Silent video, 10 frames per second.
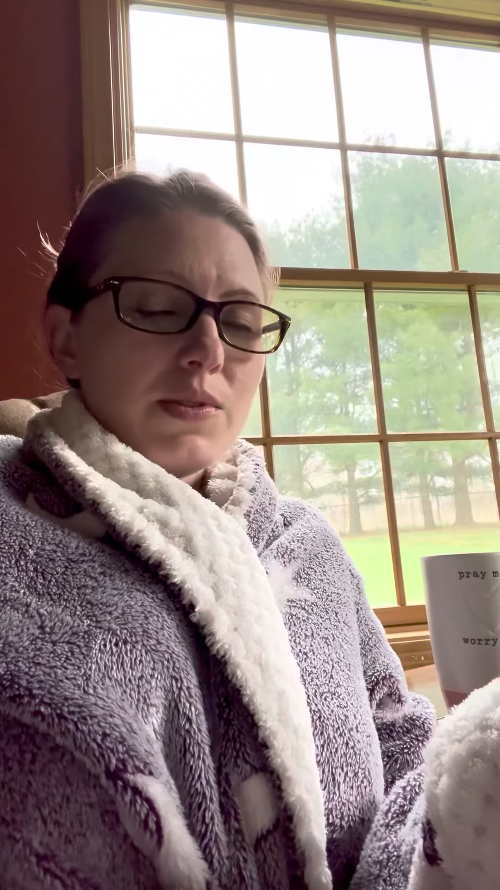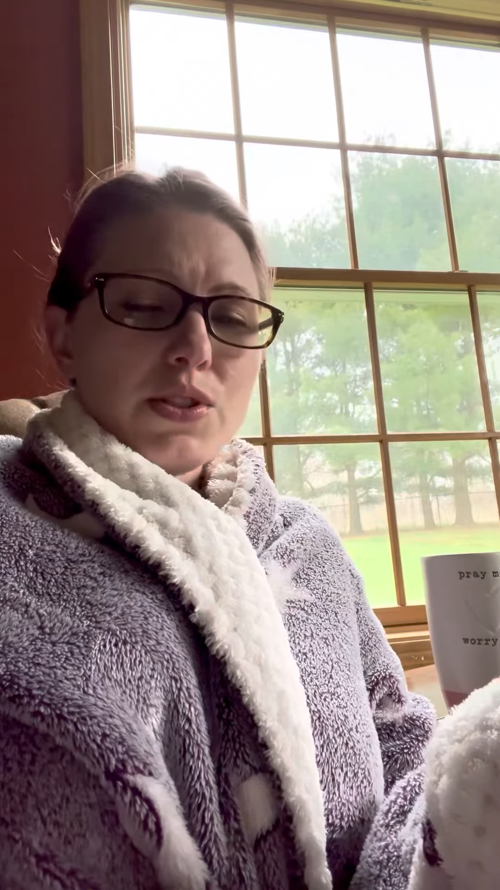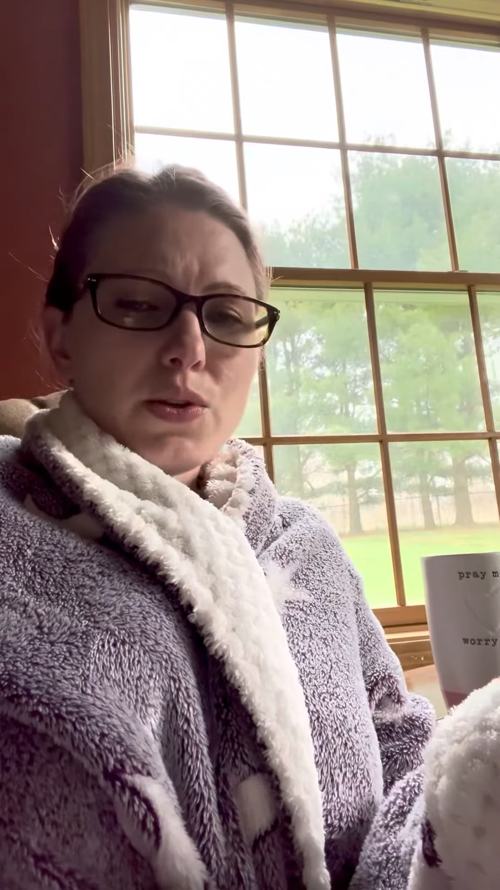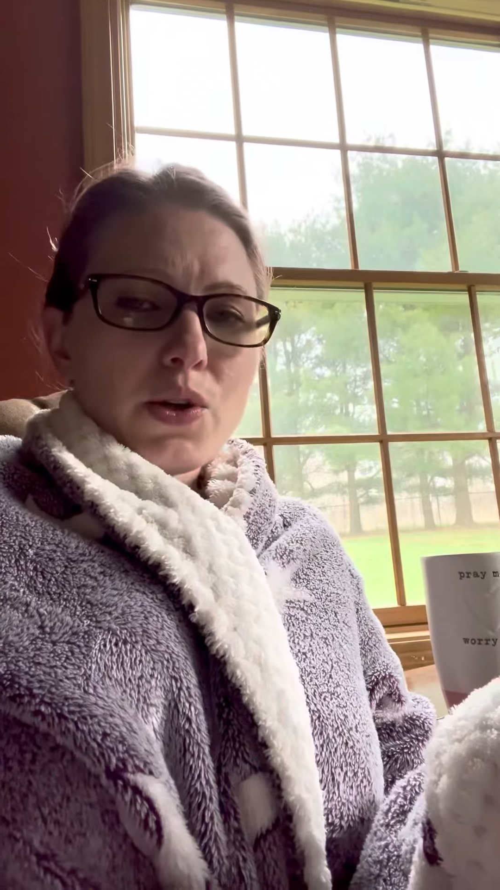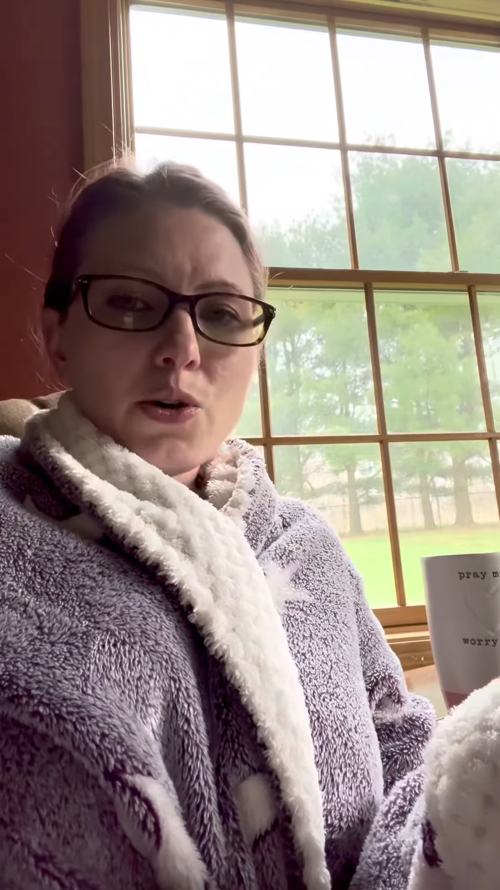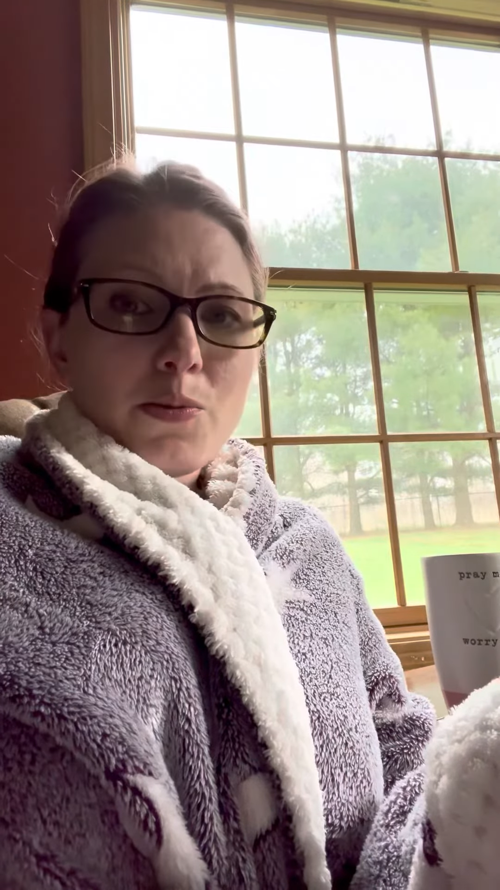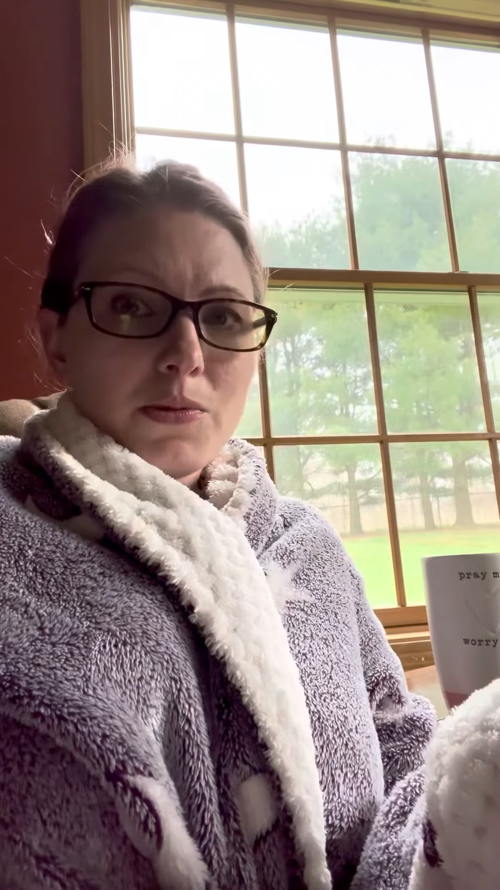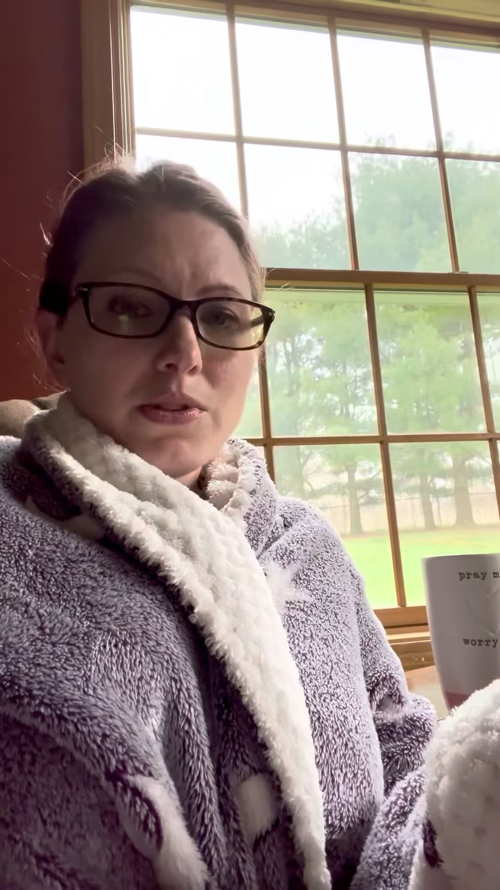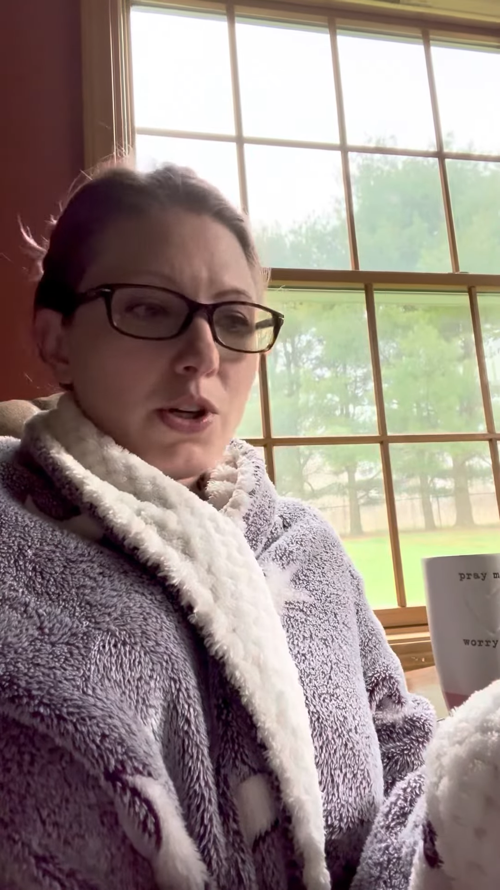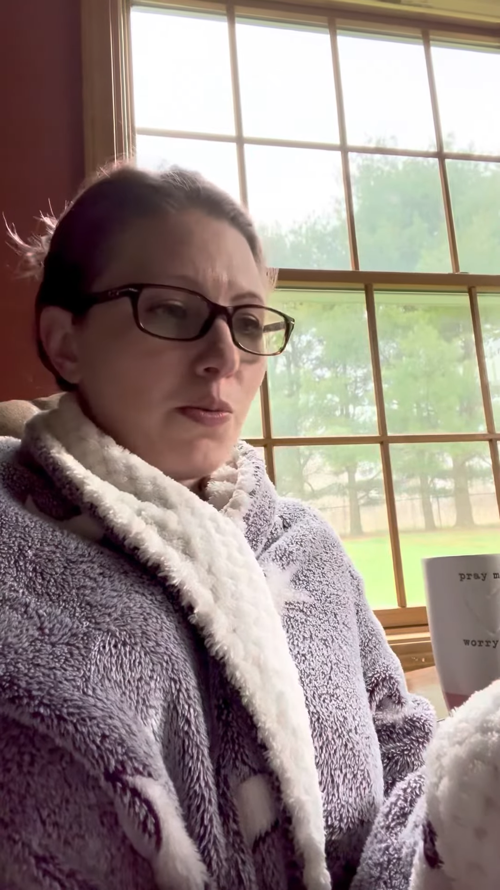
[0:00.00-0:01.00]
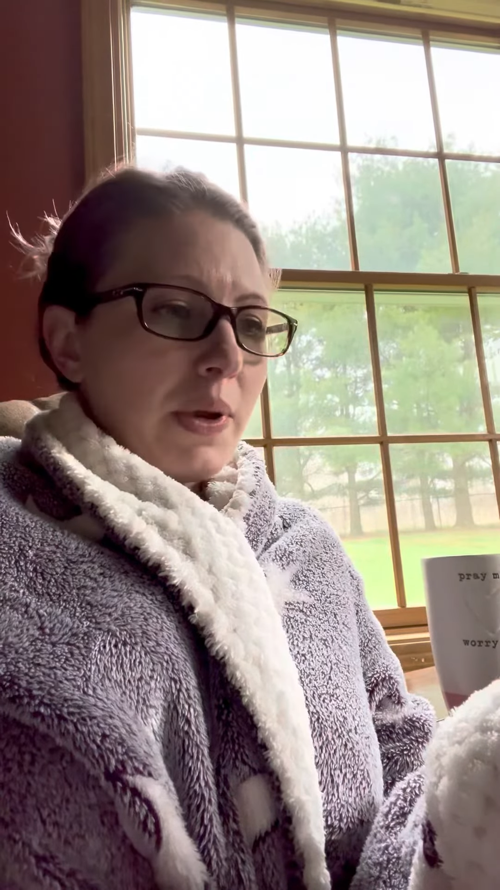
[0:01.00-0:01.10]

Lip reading: so don't